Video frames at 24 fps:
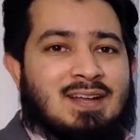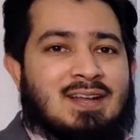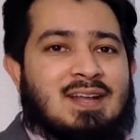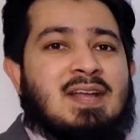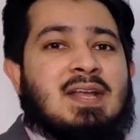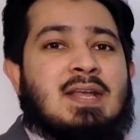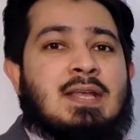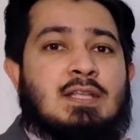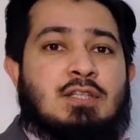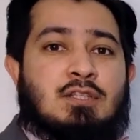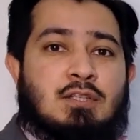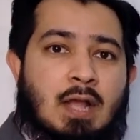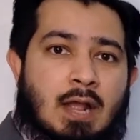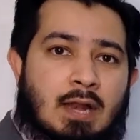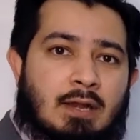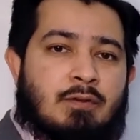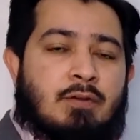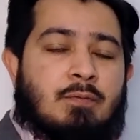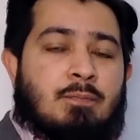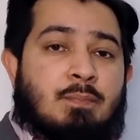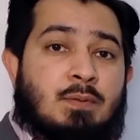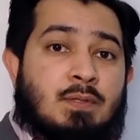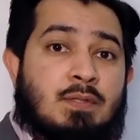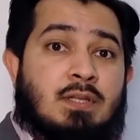
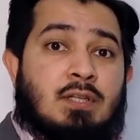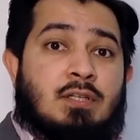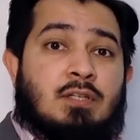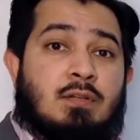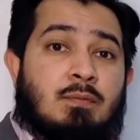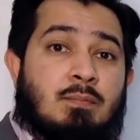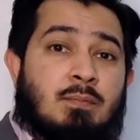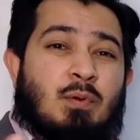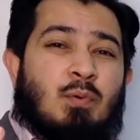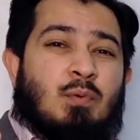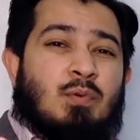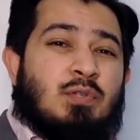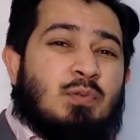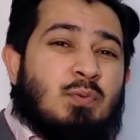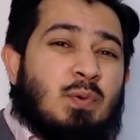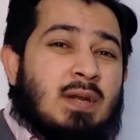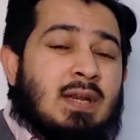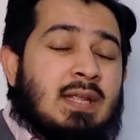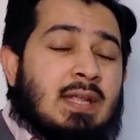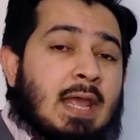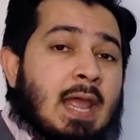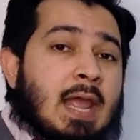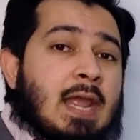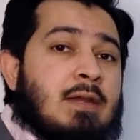salaried position, but was
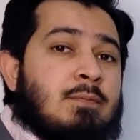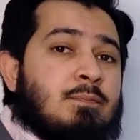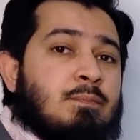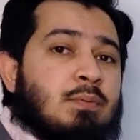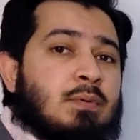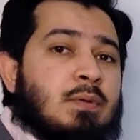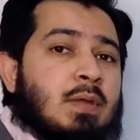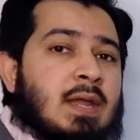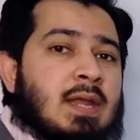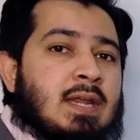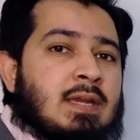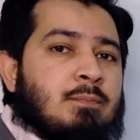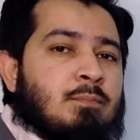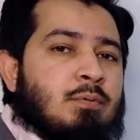running eight